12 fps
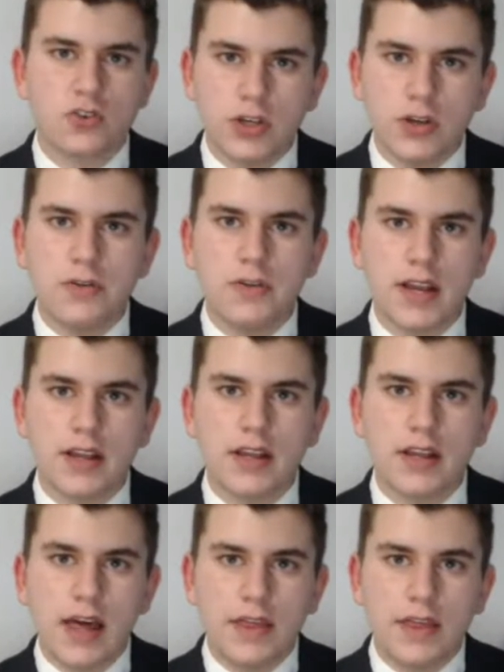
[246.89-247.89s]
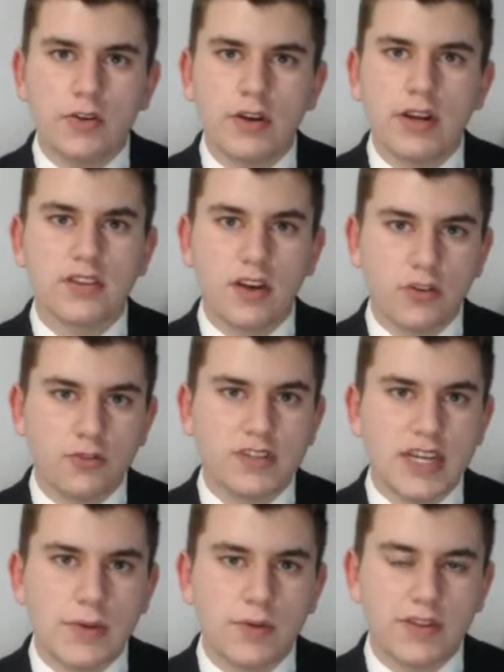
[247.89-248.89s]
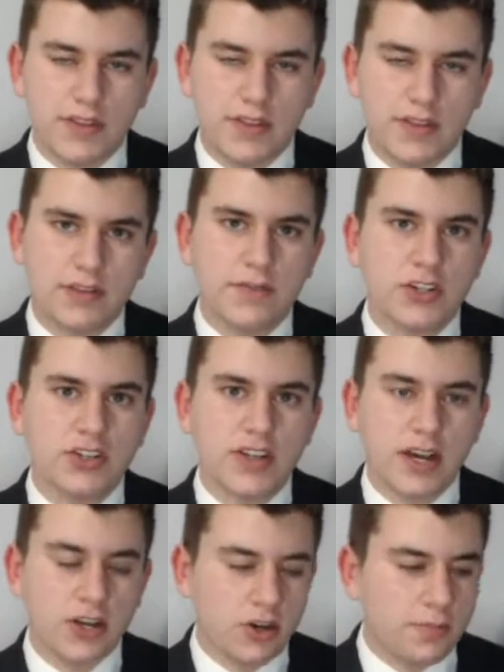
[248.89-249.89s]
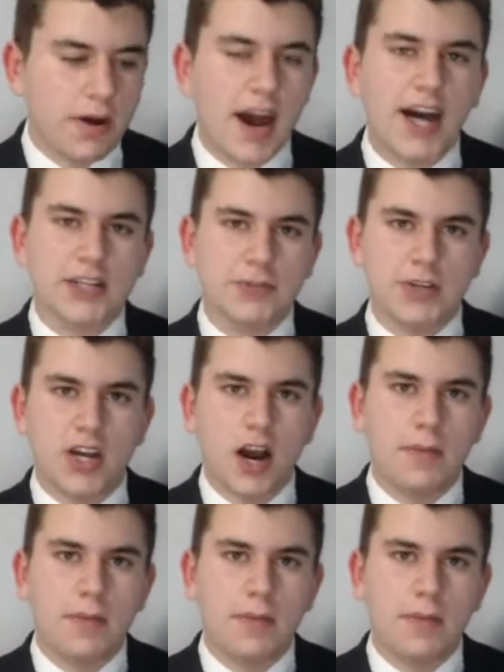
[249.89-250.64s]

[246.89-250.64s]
Or do you think there is another team within that division that could possibly